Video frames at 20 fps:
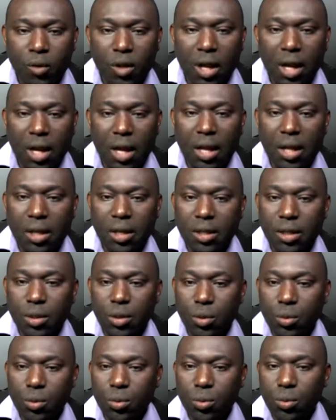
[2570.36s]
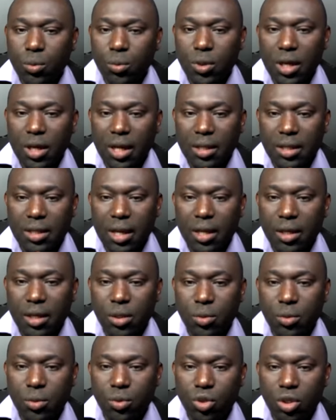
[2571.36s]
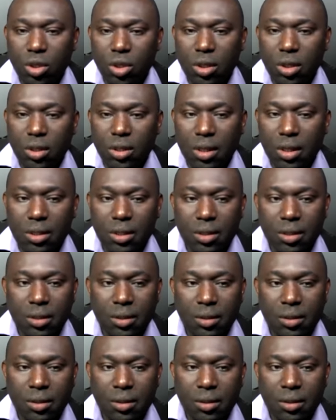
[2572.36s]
Hallelujah. Thank you, Jesus.